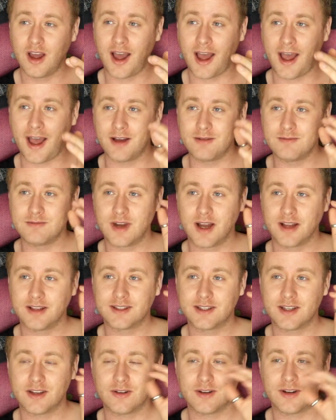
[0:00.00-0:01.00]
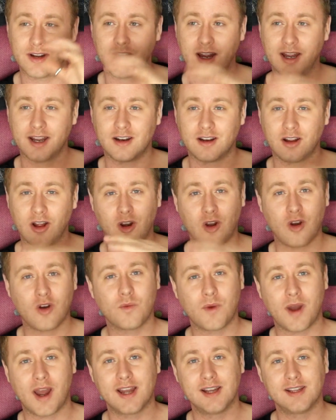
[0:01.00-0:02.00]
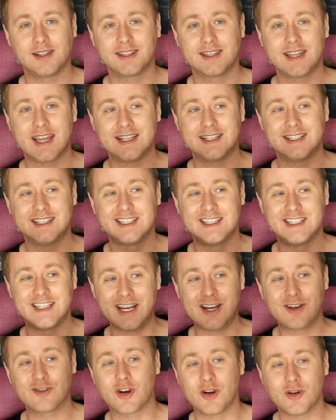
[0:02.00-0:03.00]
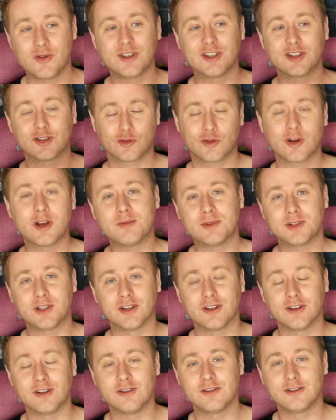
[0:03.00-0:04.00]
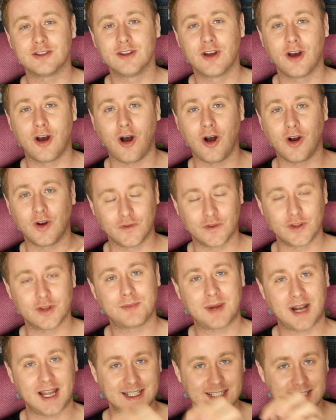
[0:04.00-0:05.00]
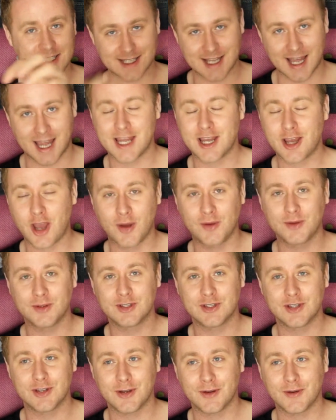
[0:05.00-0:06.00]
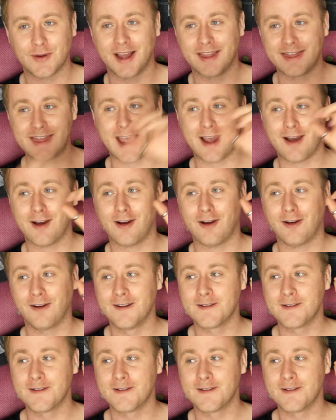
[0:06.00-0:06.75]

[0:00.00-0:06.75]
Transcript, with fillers: Um, and so, in a lot of ways, there's zero description of the places that he goes to, and they are